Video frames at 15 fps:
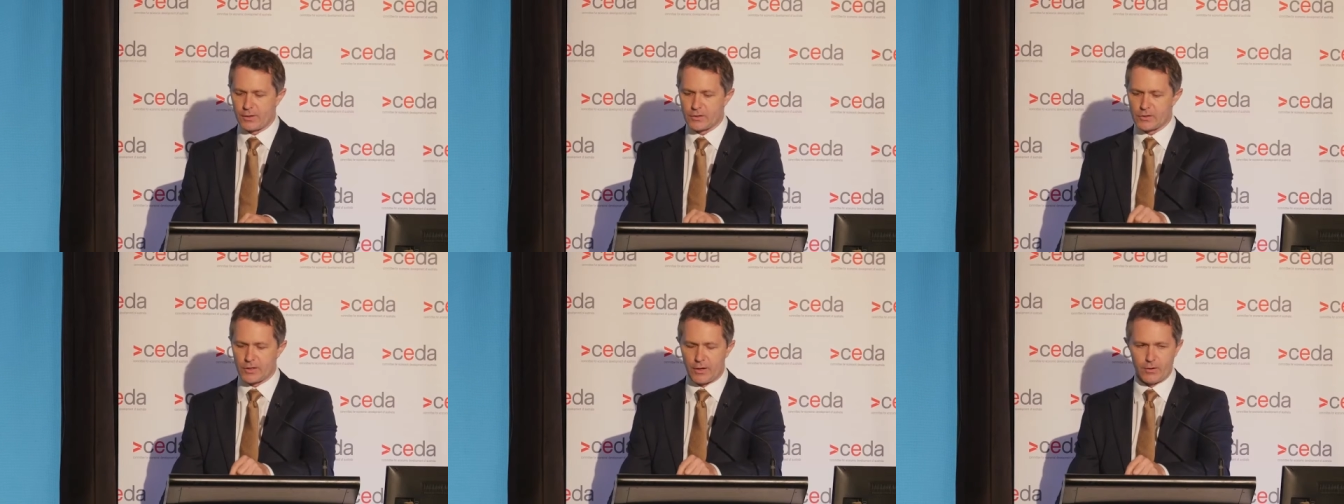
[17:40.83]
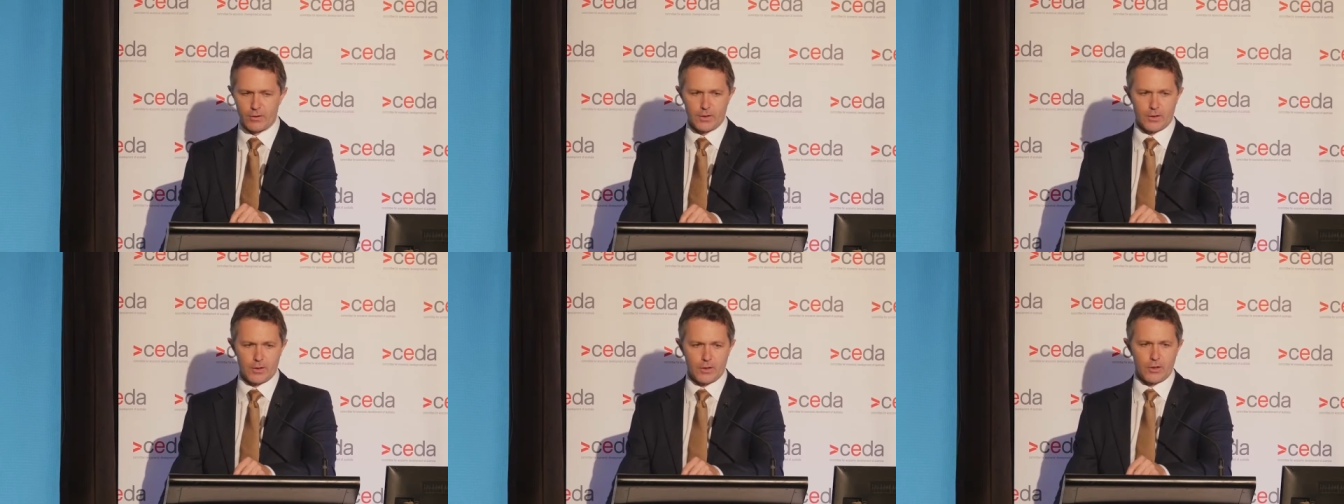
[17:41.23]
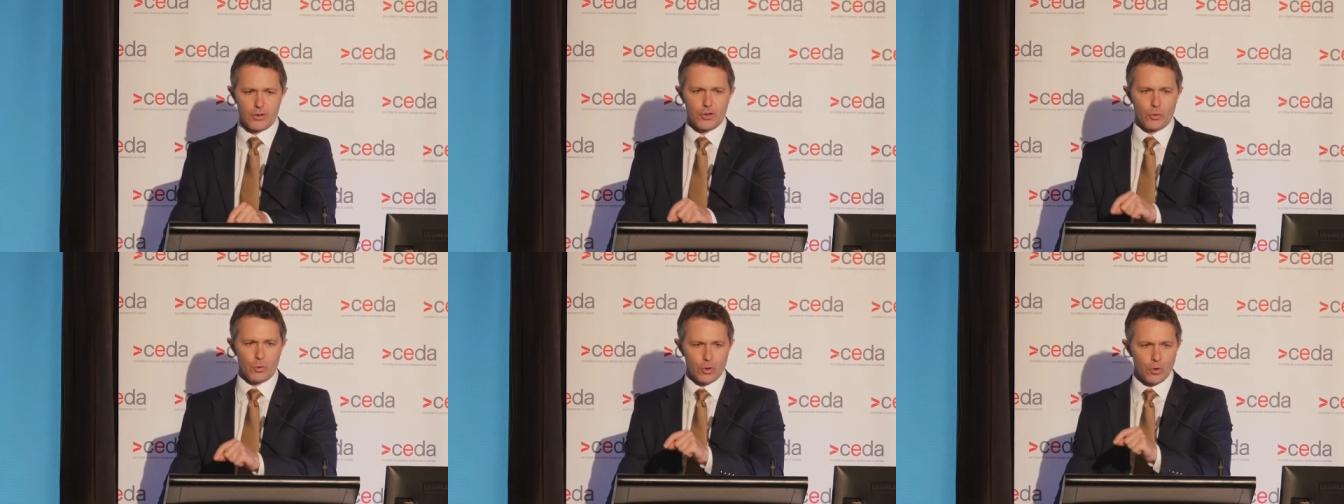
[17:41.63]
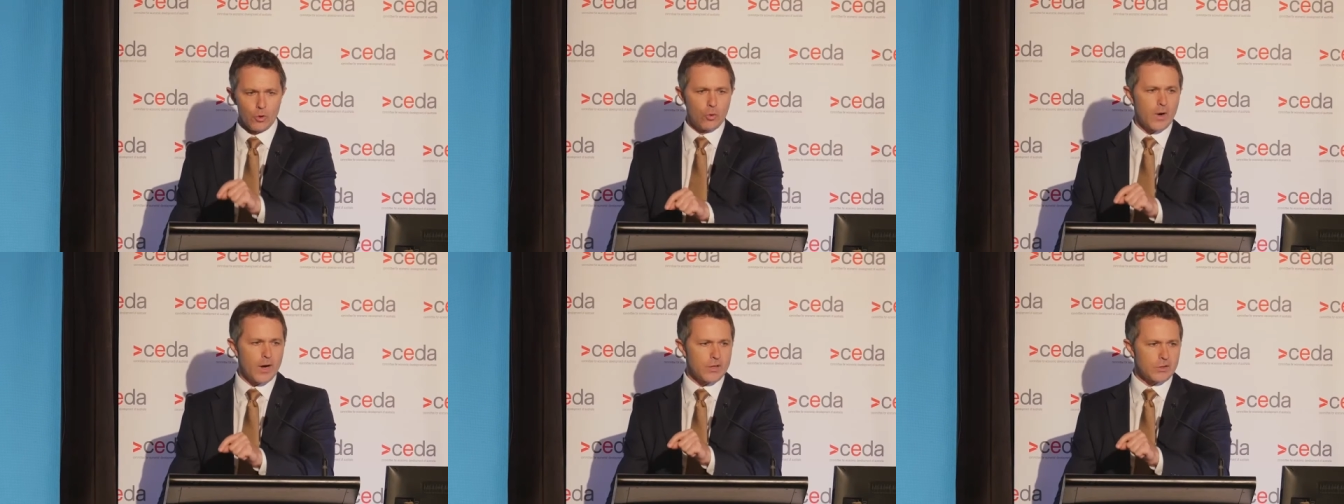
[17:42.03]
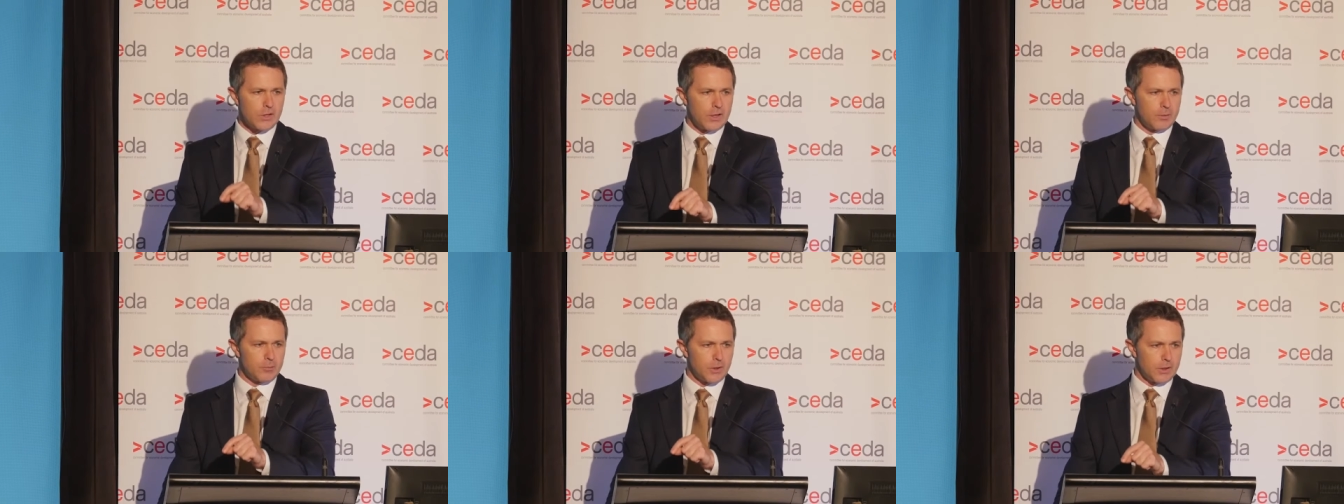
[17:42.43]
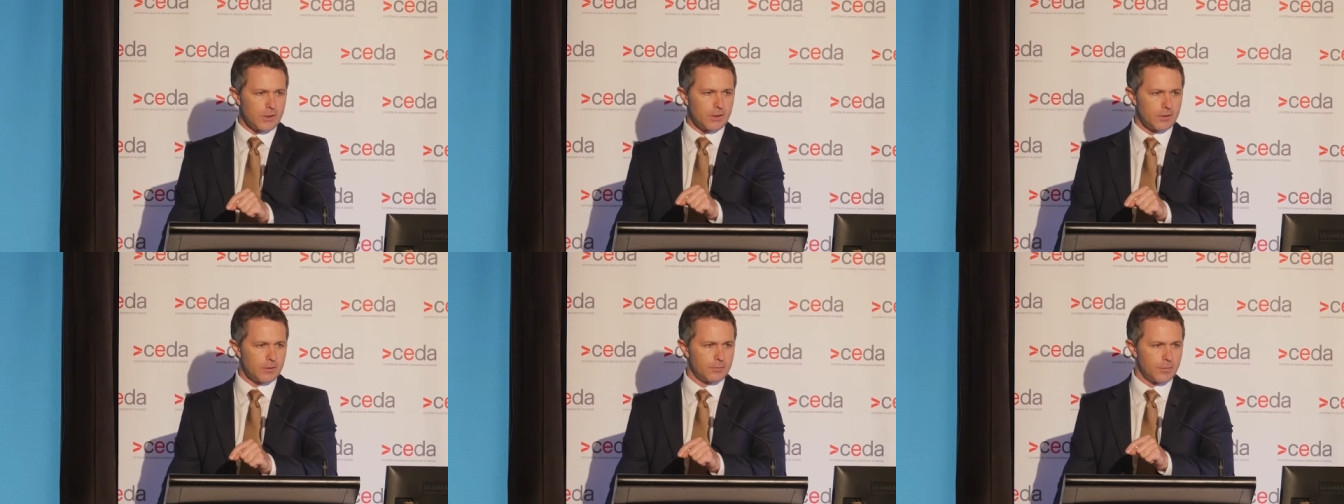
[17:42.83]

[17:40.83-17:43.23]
And so you will always hear me,